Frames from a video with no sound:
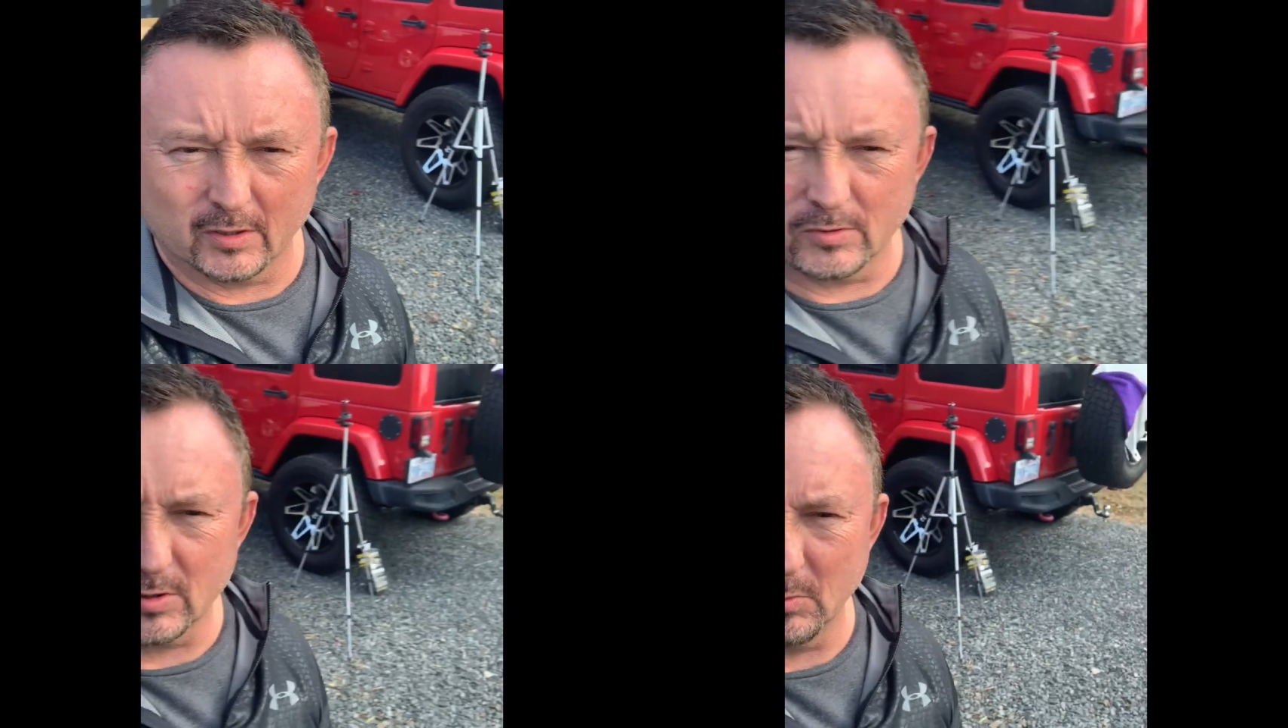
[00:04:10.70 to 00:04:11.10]

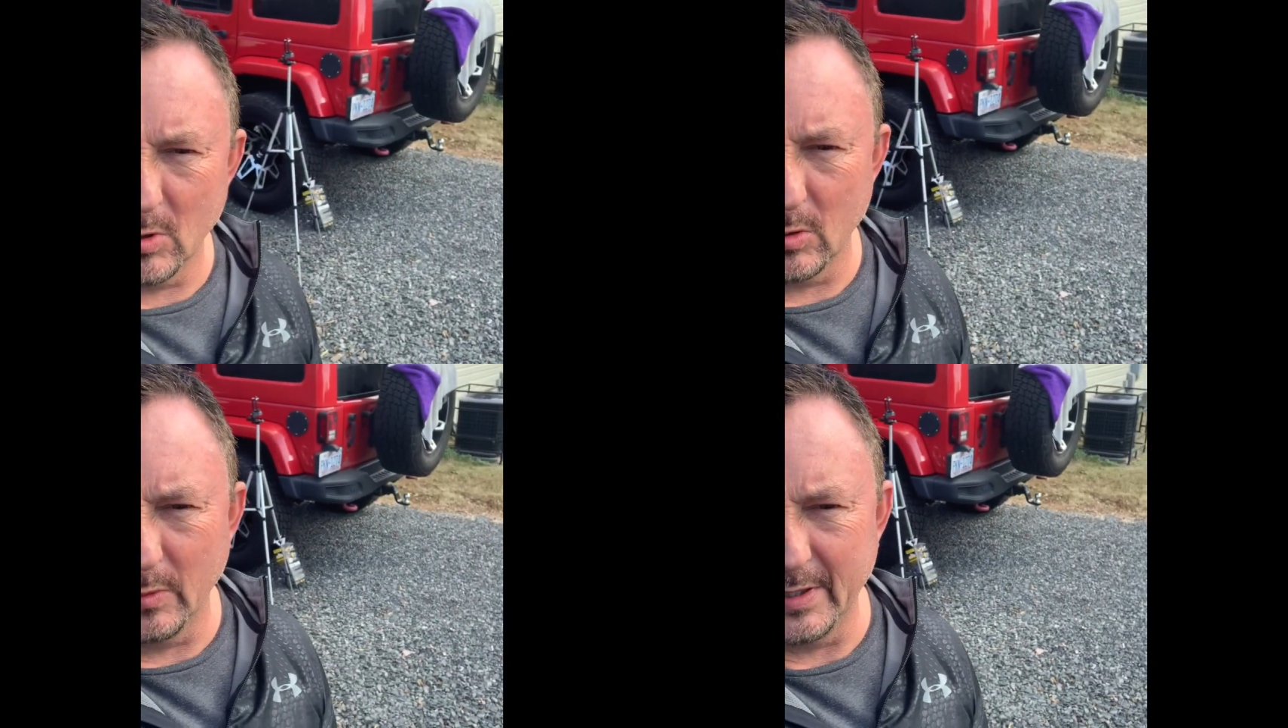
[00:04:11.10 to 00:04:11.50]
do some
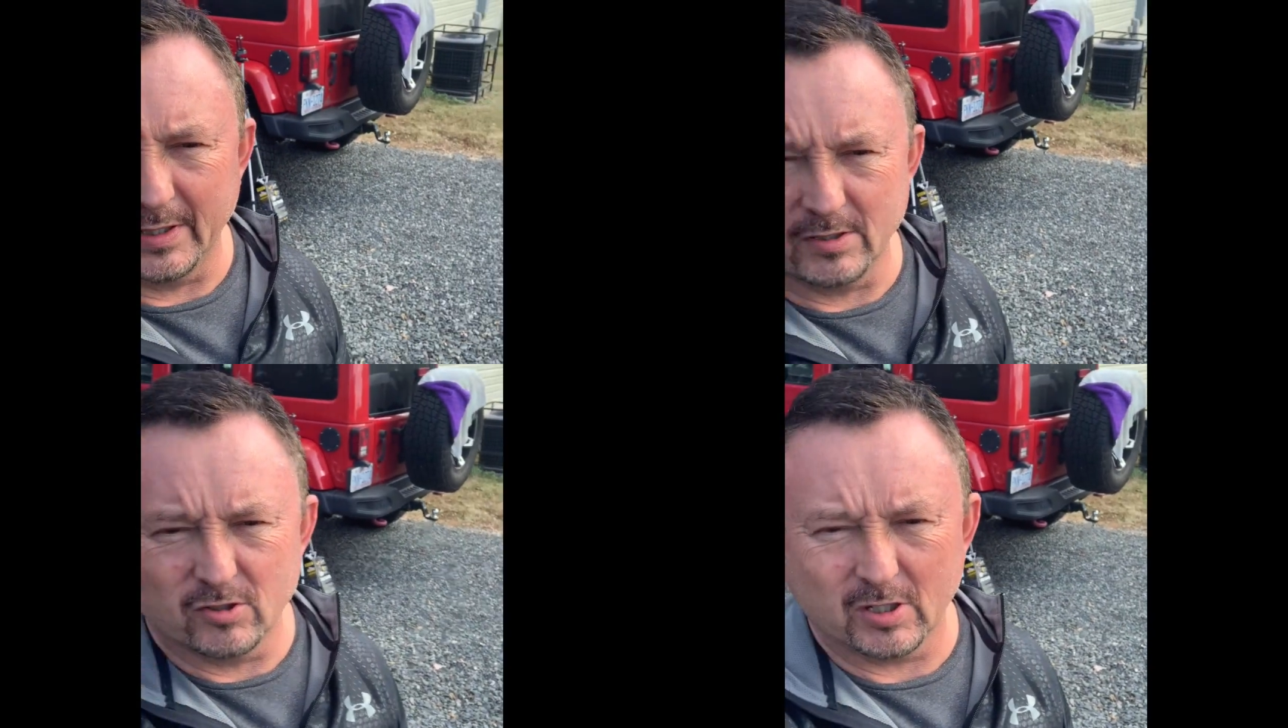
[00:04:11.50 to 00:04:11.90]
more with
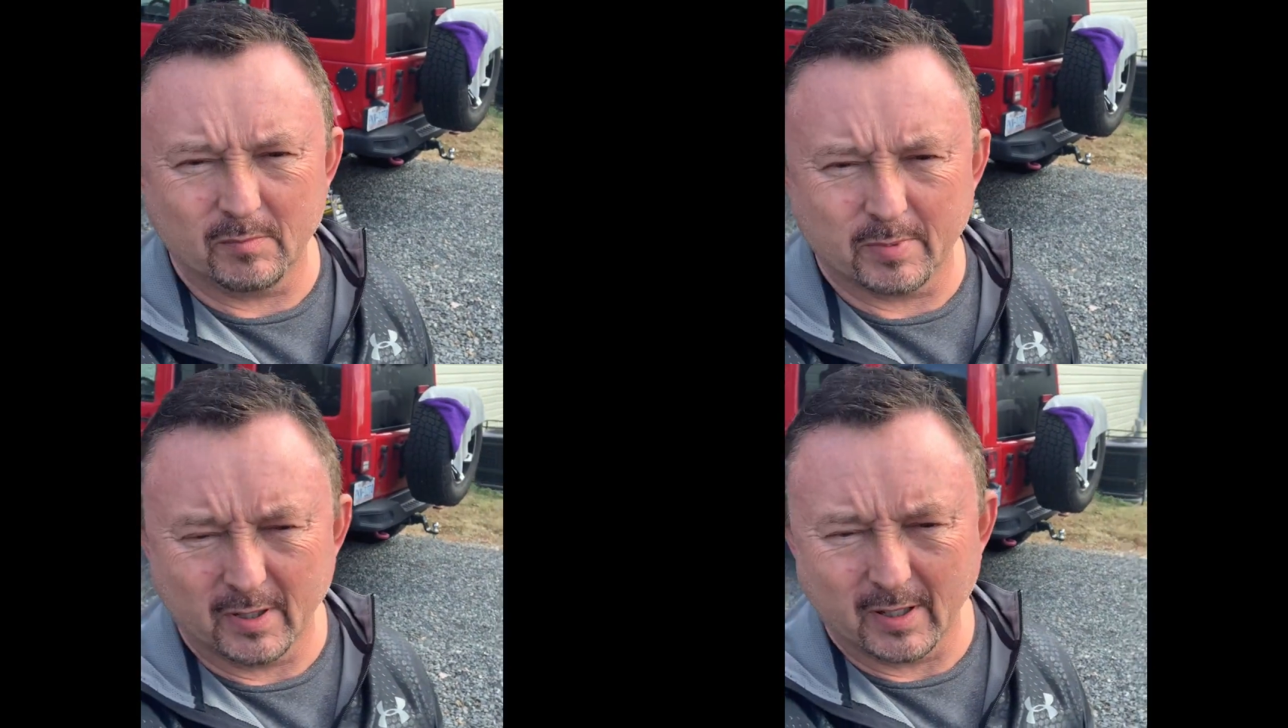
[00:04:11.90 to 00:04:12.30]
the
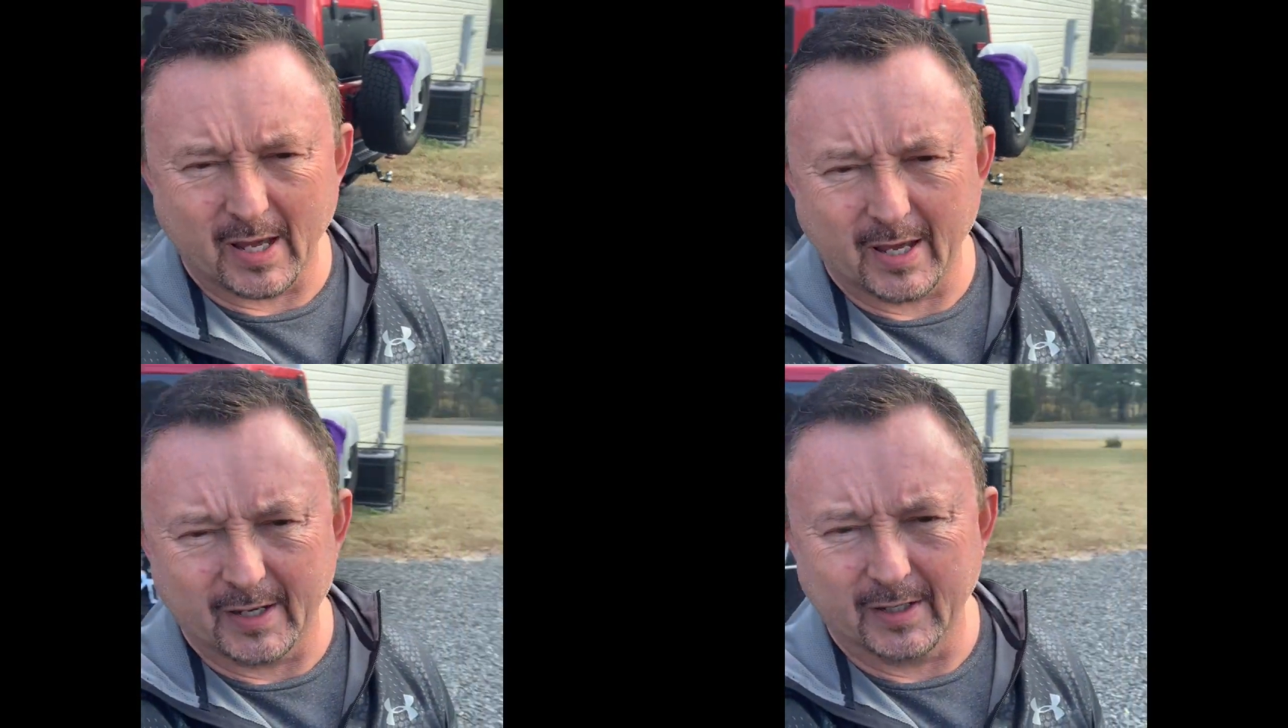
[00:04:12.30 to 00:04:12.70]
Jeep
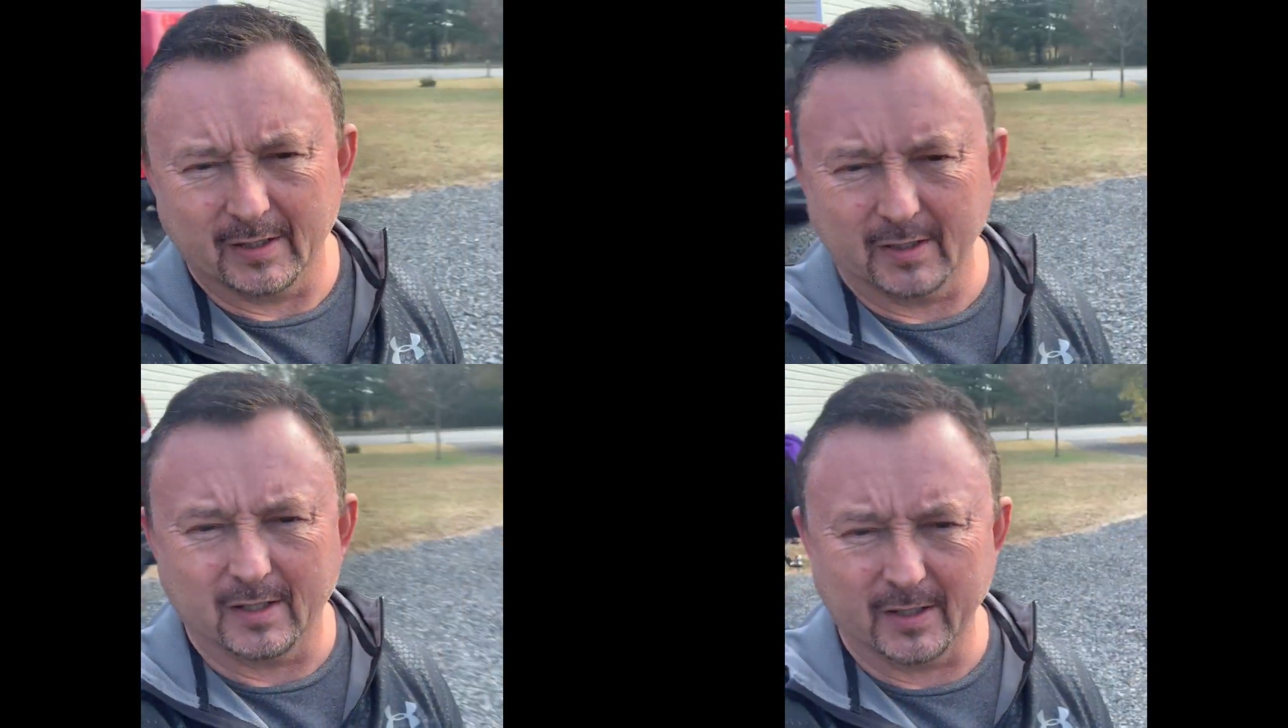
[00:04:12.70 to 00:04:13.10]
at
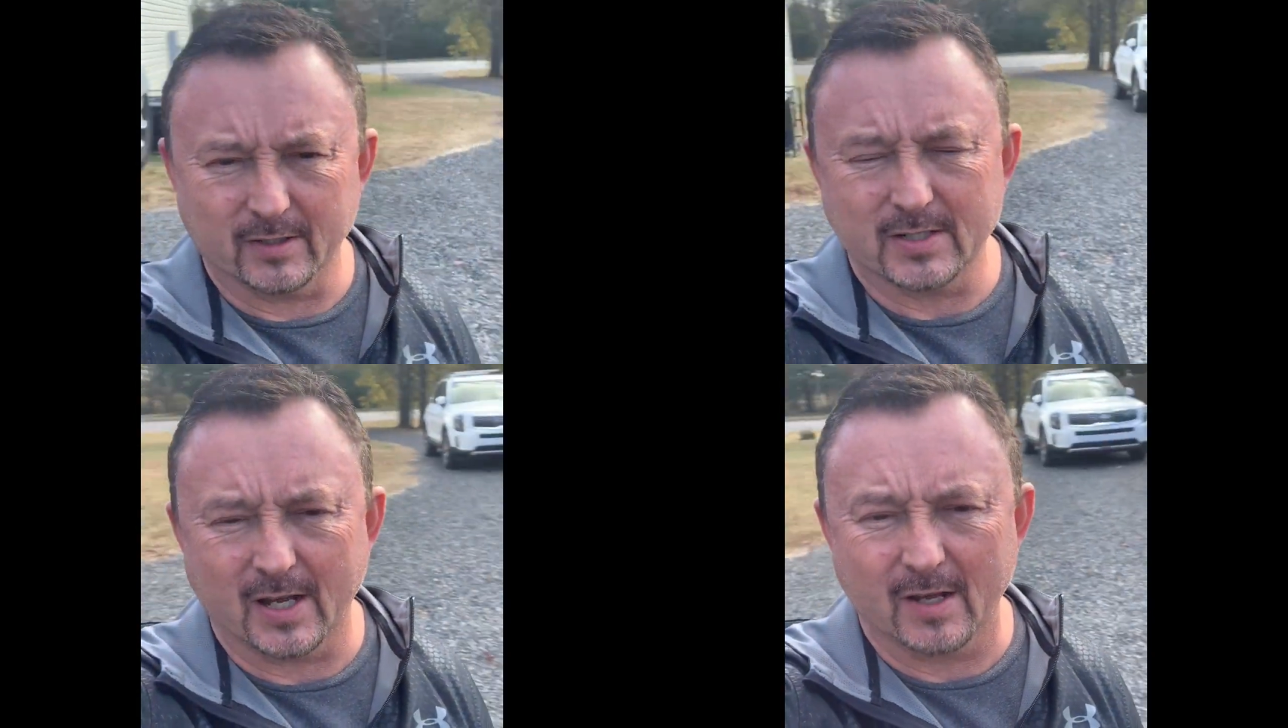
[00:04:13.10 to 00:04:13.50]
a
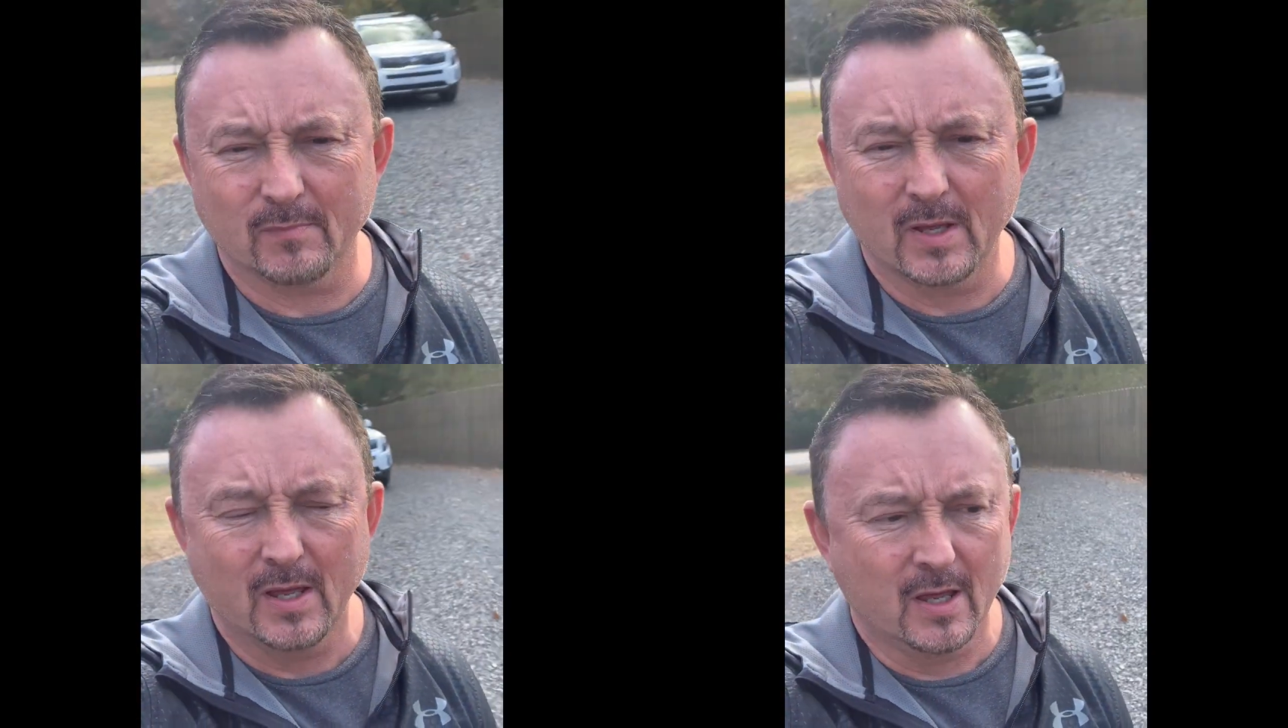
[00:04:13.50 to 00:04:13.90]
later time.